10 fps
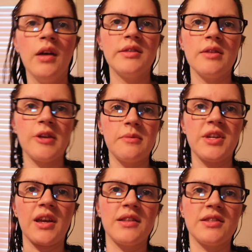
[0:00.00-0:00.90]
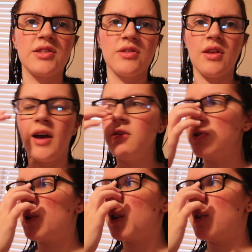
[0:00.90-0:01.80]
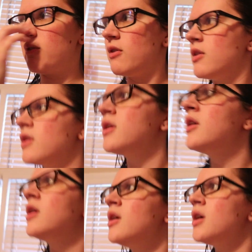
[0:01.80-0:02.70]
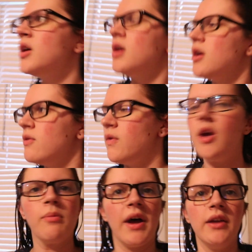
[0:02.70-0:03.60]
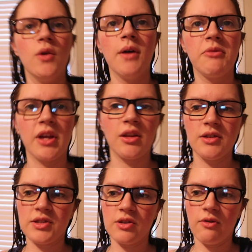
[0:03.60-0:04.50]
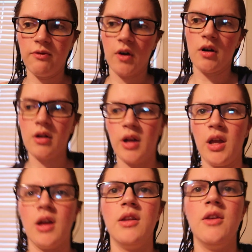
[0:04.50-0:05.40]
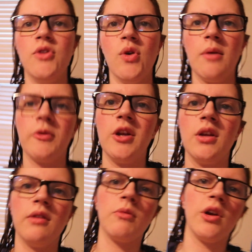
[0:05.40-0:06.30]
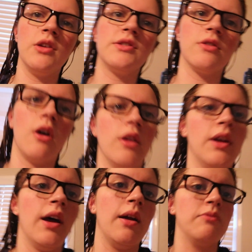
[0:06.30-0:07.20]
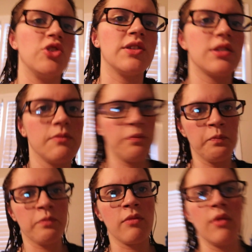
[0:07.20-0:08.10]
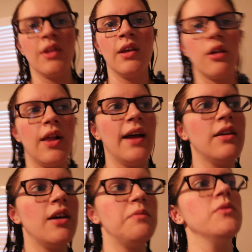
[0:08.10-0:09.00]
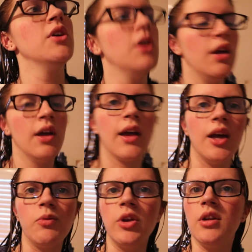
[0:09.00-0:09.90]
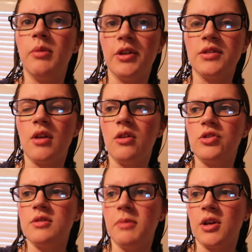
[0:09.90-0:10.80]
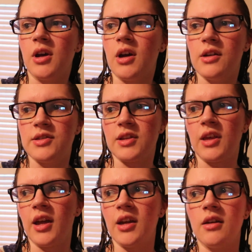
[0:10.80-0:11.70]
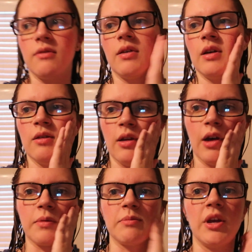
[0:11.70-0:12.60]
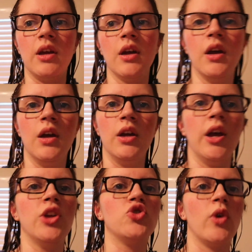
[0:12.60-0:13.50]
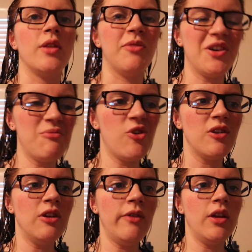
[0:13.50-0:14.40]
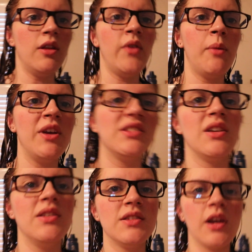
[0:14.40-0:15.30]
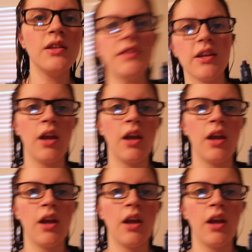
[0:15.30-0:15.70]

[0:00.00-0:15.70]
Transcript: Sometimes it gets... I don't know how I Feel, but I know I'm liking this so far, and even though I'm reading it really slowly, I'm just glad that I'm kind of reading a bit slow just because it kind of helps me enjoy the book more, if, it, if that makes any sense.